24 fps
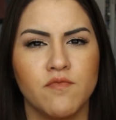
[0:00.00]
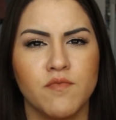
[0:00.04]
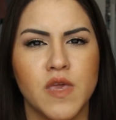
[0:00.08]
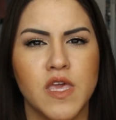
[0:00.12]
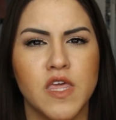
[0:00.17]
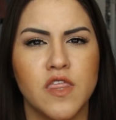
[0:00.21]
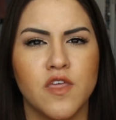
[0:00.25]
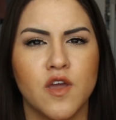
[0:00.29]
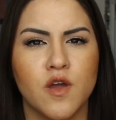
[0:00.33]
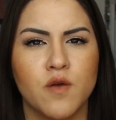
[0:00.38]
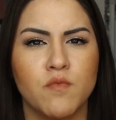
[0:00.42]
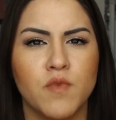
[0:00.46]

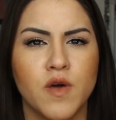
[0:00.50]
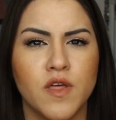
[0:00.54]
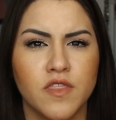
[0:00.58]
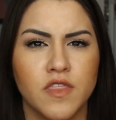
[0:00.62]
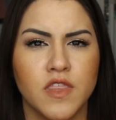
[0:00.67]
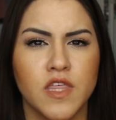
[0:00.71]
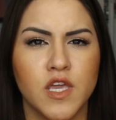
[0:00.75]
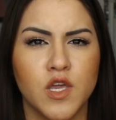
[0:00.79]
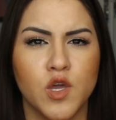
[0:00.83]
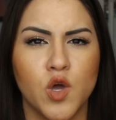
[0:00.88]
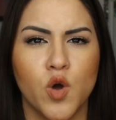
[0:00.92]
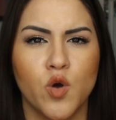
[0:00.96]
me their
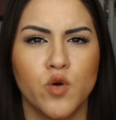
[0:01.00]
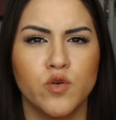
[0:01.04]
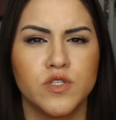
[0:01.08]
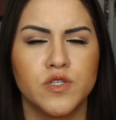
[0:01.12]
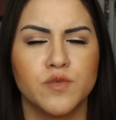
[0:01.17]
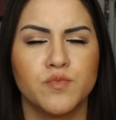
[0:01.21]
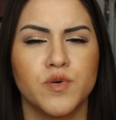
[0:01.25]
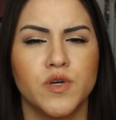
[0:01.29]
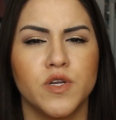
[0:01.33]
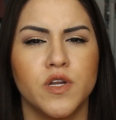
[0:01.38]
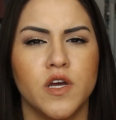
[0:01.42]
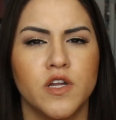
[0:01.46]
monthly code to
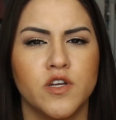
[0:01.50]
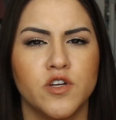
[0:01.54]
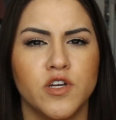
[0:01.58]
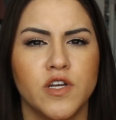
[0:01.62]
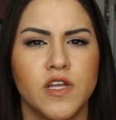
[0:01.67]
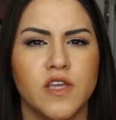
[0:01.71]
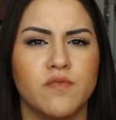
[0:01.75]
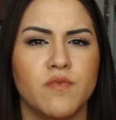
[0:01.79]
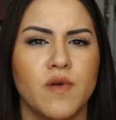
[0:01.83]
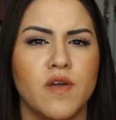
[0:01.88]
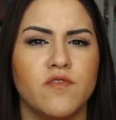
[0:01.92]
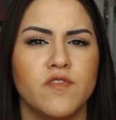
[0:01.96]
put
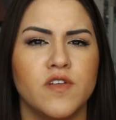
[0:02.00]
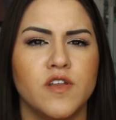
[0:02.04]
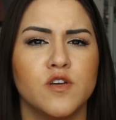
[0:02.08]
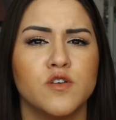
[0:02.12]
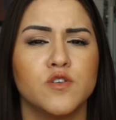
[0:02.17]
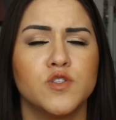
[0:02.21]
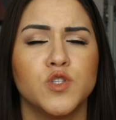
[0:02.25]
underneath my video